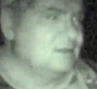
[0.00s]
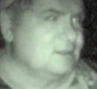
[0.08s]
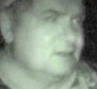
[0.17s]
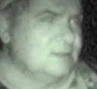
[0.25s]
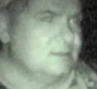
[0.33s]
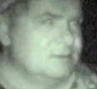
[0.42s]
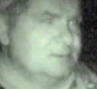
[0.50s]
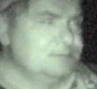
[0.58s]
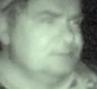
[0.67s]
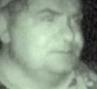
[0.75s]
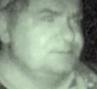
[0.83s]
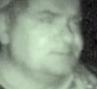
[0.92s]
Yeah.
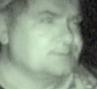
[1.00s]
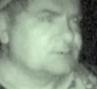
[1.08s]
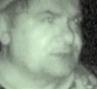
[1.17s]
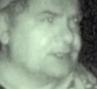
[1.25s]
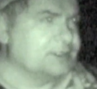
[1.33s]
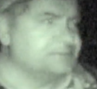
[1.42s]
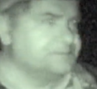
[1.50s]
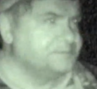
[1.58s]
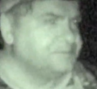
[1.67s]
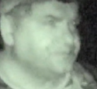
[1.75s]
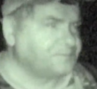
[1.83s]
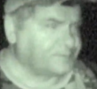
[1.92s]
Okay.
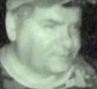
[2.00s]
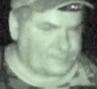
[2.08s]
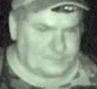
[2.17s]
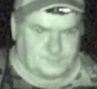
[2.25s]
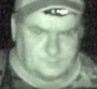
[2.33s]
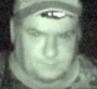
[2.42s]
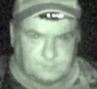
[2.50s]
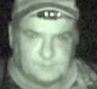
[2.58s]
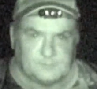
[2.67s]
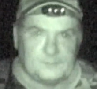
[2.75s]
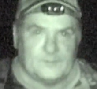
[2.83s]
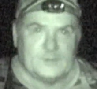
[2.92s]
High
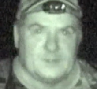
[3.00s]
pitched.